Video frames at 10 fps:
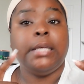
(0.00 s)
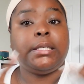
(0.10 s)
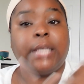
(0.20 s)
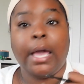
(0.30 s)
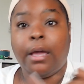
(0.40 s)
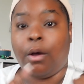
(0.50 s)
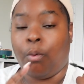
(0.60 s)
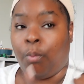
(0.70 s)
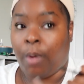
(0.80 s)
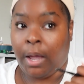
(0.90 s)
take
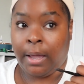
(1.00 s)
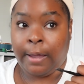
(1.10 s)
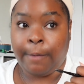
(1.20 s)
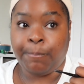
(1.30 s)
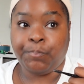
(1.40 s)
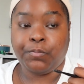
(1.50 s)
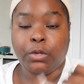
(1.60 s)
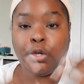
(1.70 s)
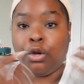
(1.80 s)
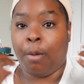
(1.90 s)
away,
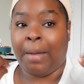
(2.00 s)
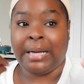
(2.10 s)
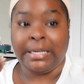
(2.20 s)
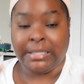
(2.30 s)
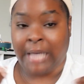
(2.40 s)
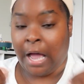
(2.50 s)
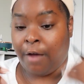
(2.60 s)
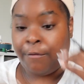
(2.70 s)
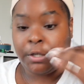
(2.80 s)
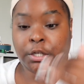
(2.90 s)
you know, my
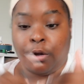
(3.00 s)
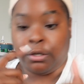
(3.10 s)
desire for certain